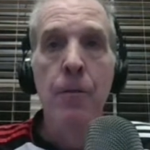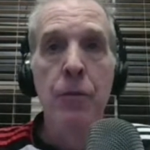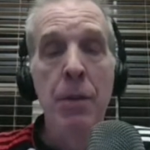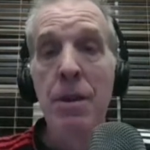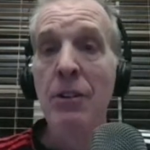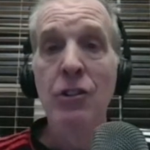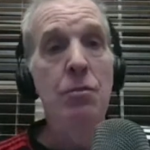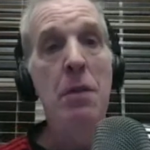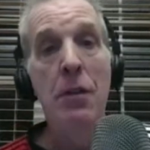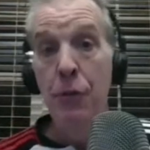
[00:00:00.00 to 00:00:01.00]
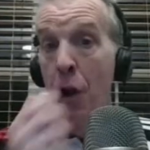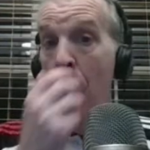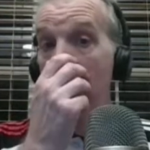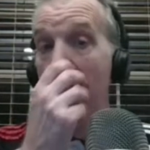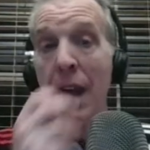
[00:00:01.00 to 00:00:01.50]
Emile
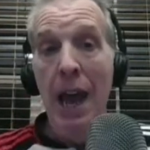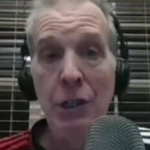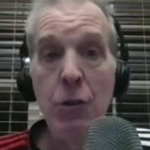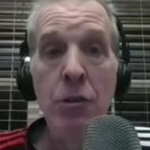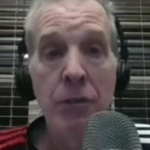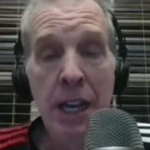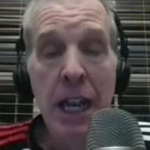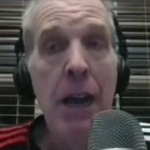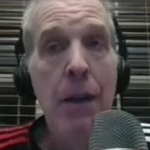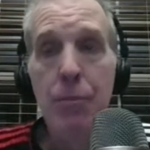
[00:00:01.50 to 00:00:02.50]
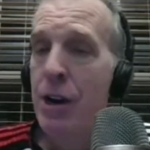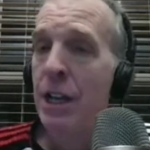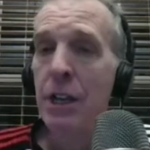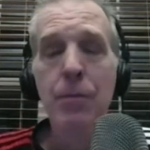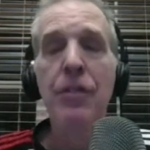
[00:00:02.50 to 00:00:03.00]
Smith-Rowe. They actually were linking up pretty
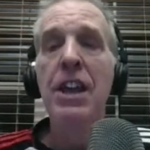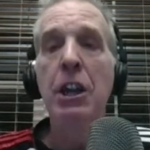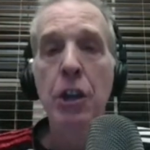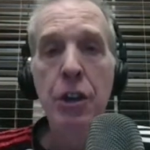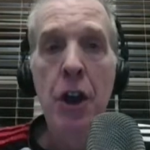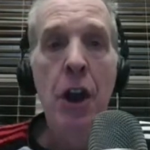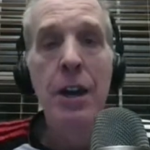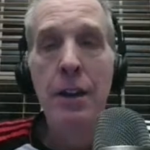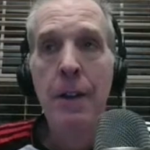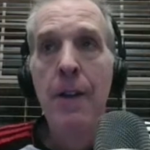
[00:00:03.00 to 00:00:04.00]
good, but they could not